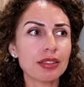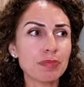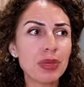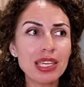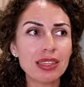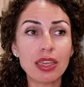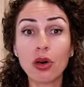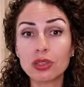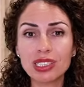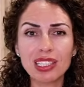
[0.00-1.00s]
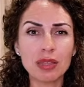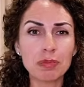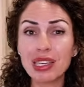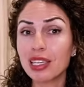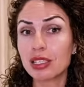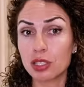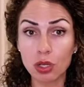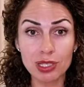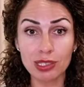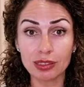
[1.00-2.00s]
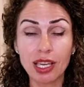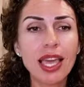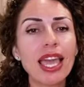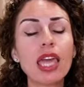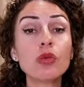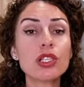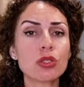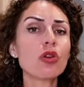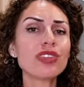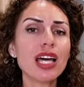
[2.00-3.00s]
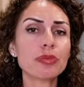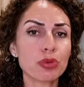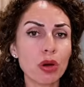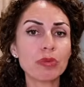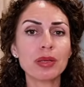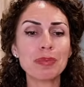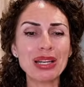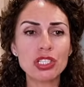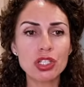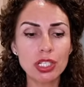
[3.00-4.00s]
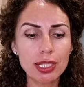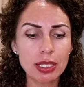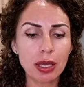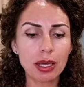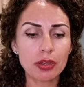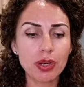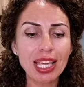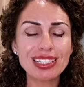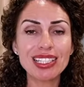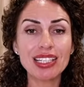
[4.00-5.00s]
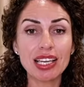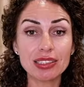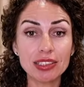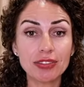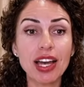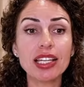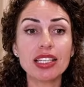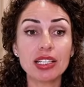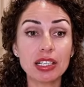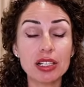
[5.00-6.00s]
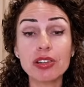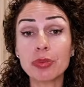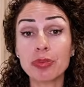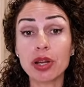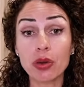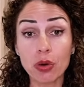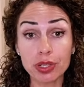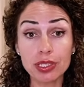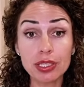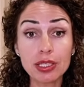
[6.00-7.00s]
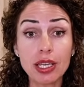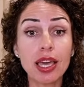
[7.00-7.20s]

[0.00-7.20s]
being chaotic and being exhausted. And we solve that problem by just creating and defining clear priority